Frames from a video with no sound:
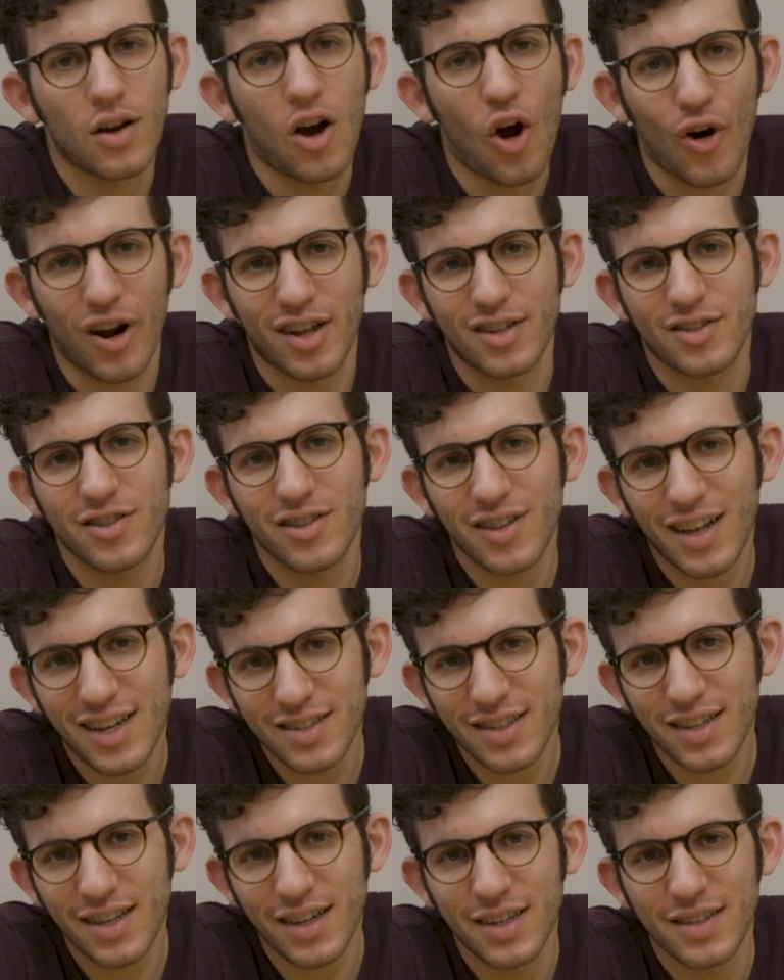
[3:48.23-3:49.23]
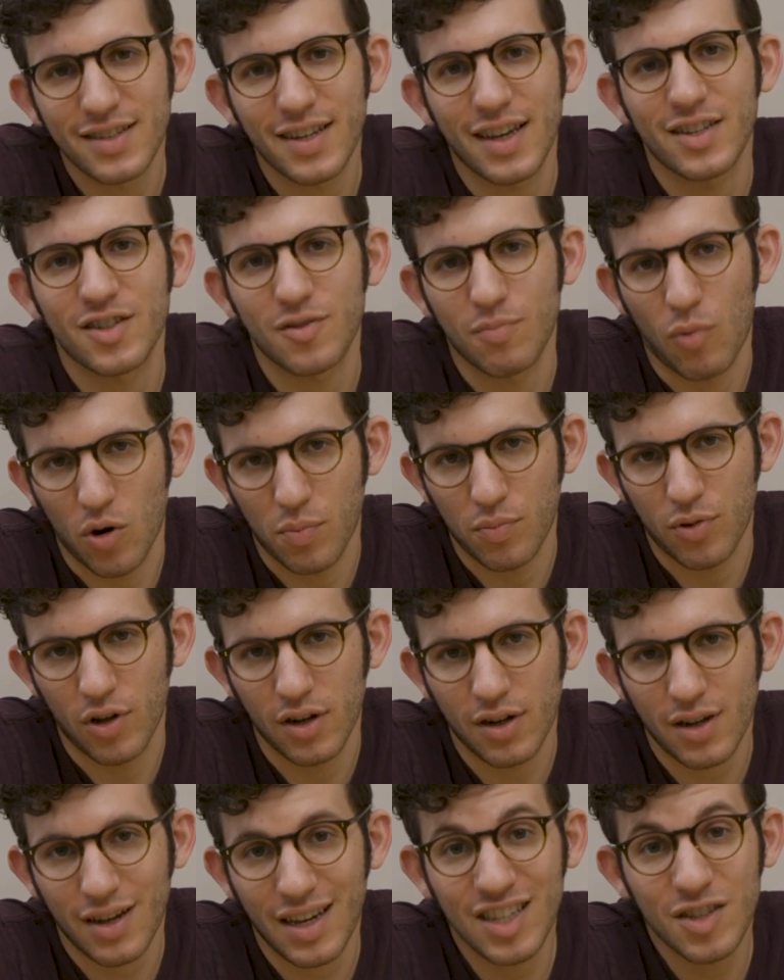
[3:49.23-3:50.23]
All right, so the last thing is a smart
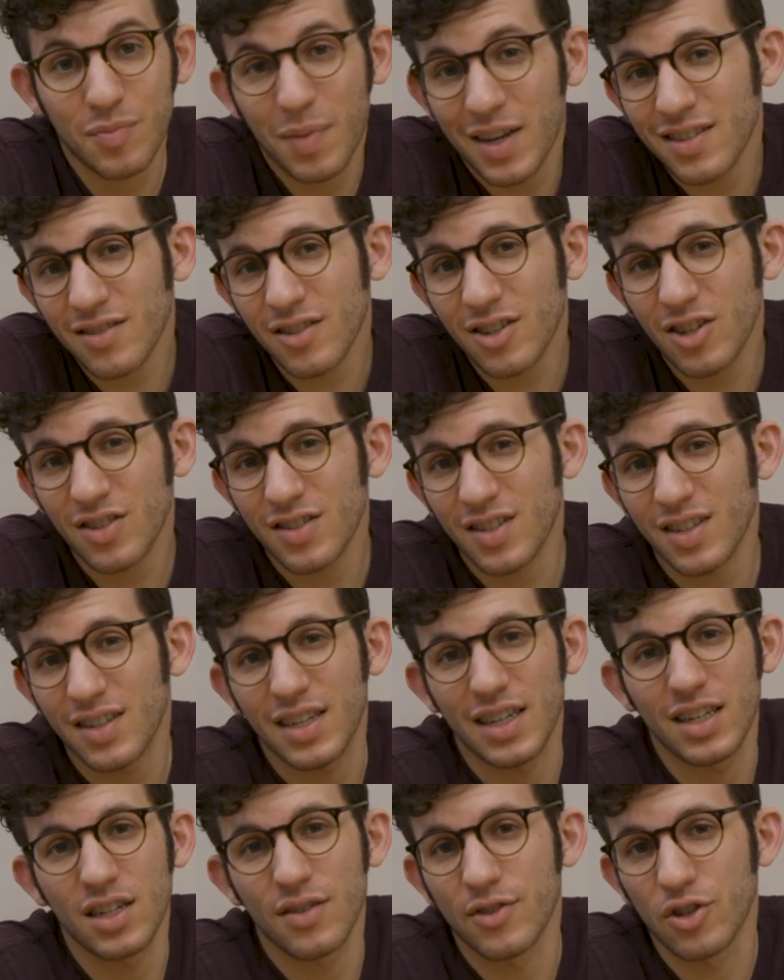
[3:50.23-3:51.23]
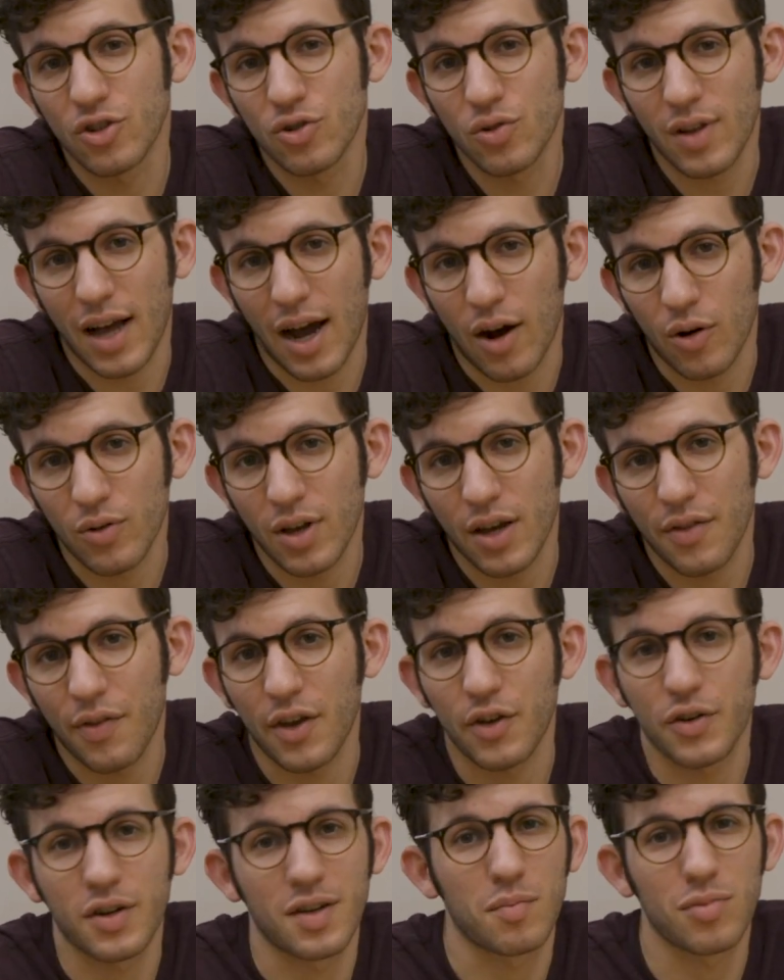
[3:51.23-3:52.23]
plug. It's basically just an individual outlet
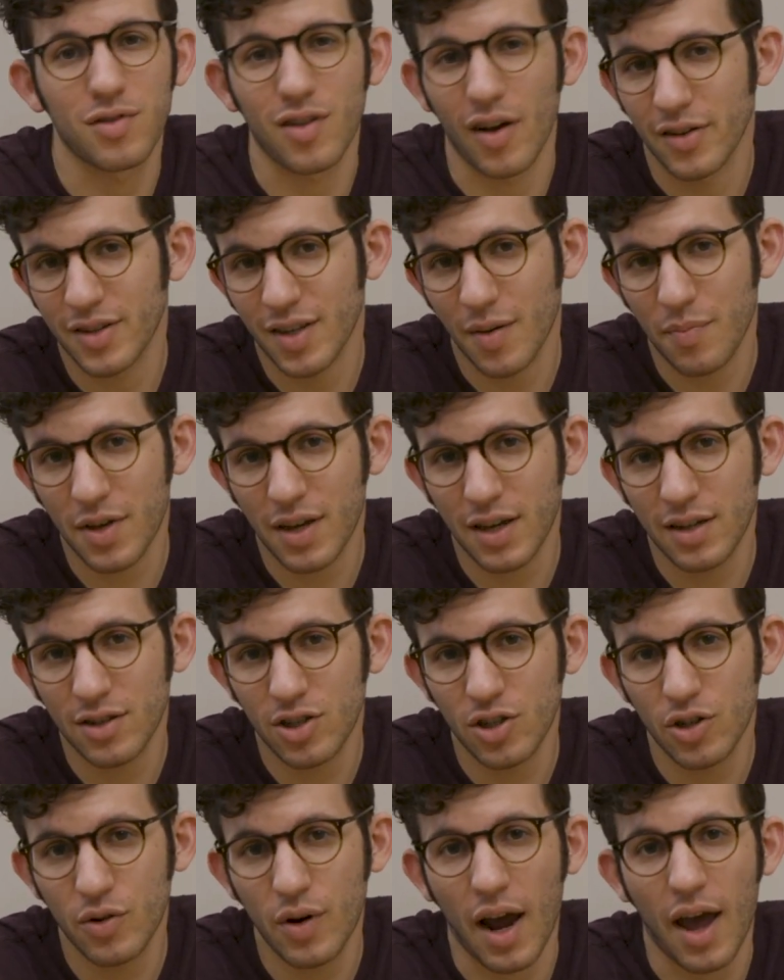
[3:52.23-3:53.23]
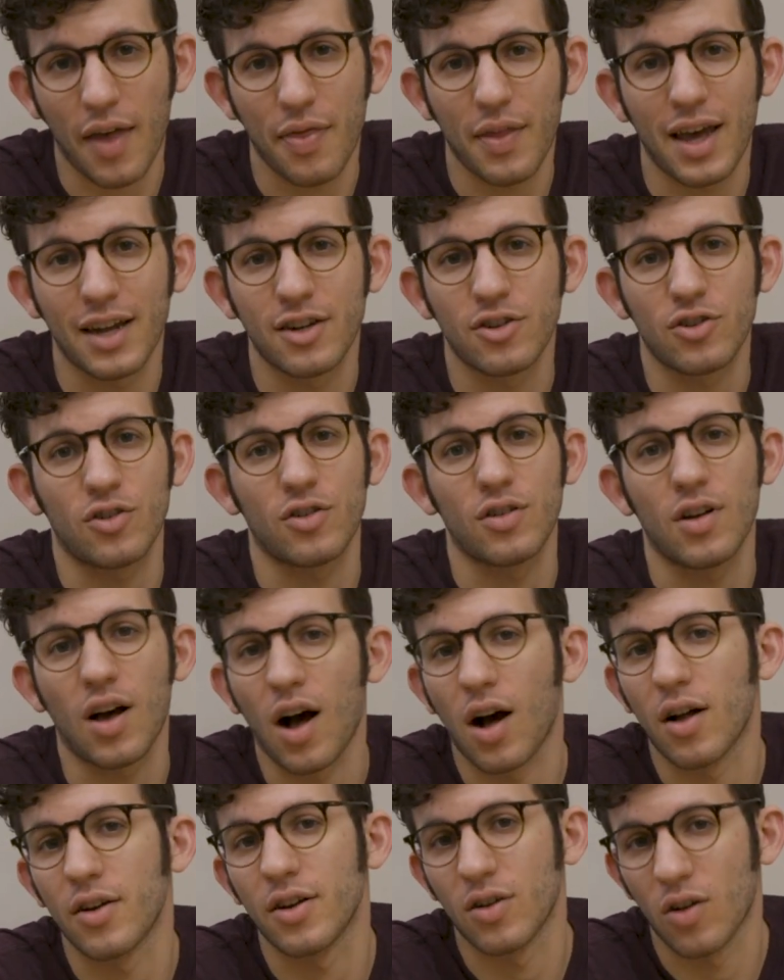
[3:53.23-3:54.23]
that you can plug something into and then turn
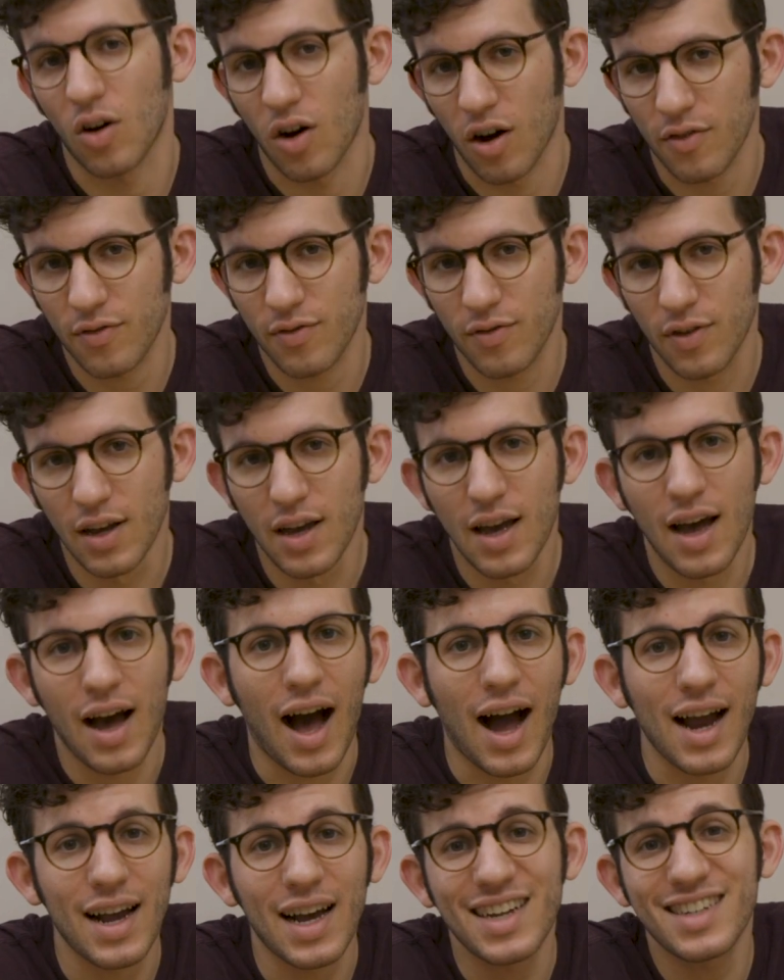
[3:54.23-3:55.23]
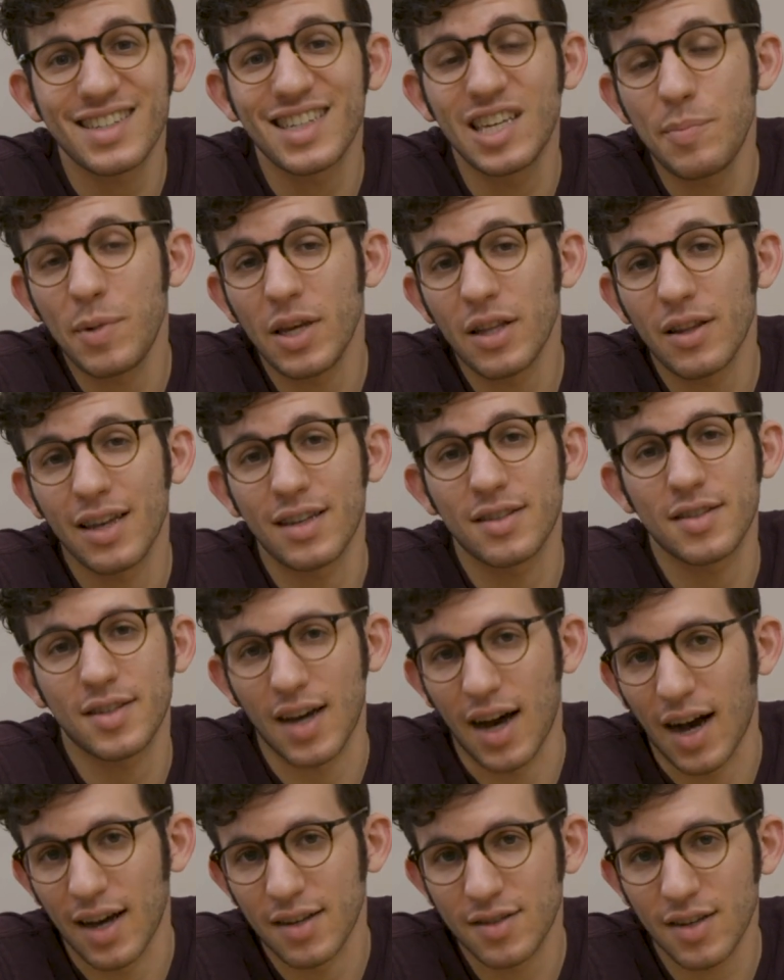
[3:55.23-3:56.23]
on and off. I got T P-Link
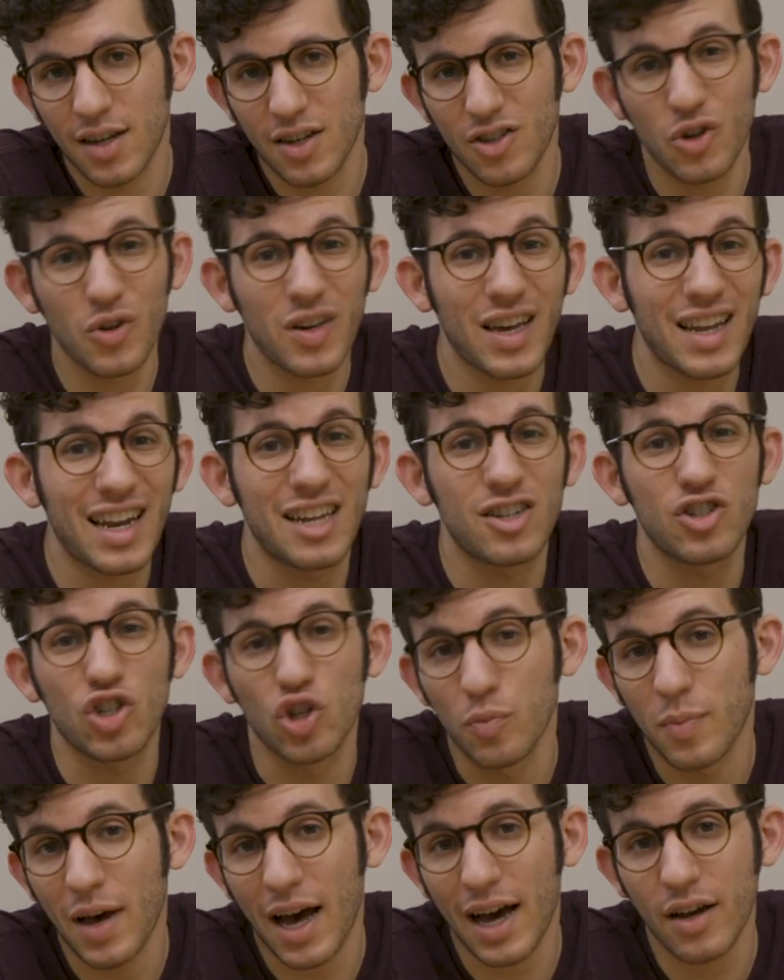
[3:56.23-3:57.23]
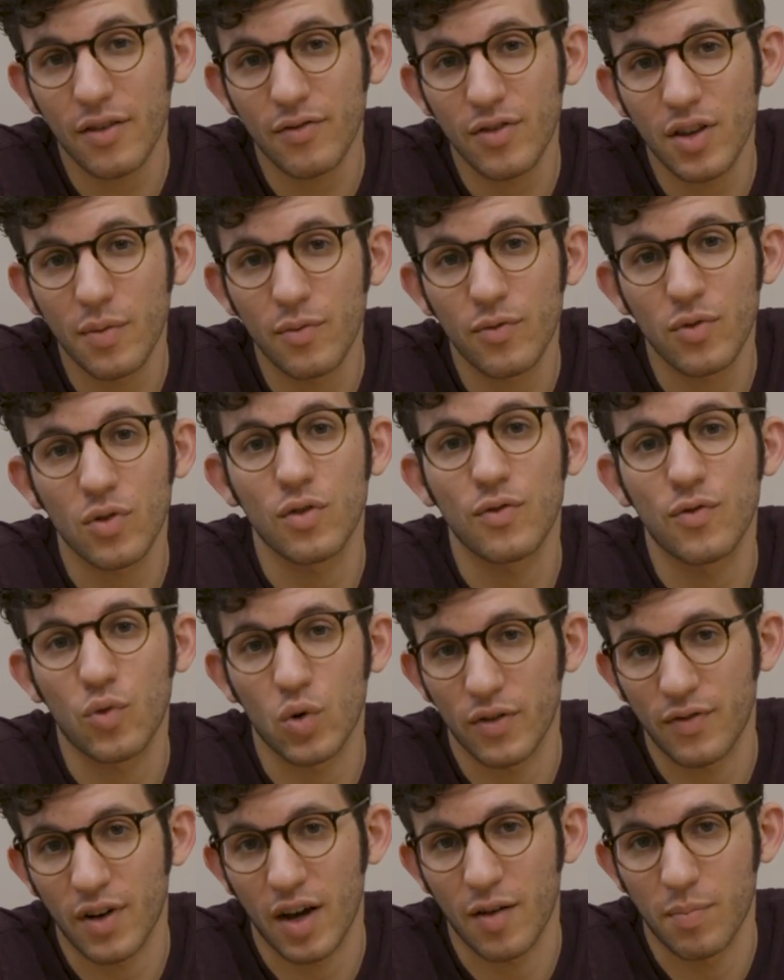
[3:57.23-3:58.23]
Kasa. You can get a two pack of them for
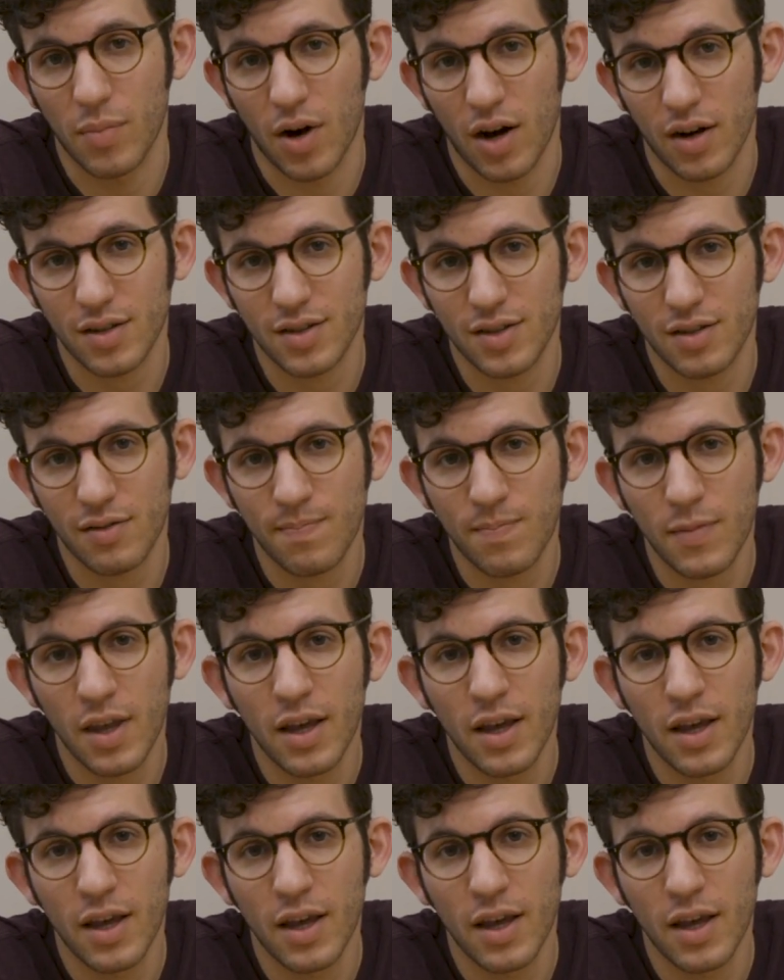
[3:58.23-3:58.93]
forty-five bucks.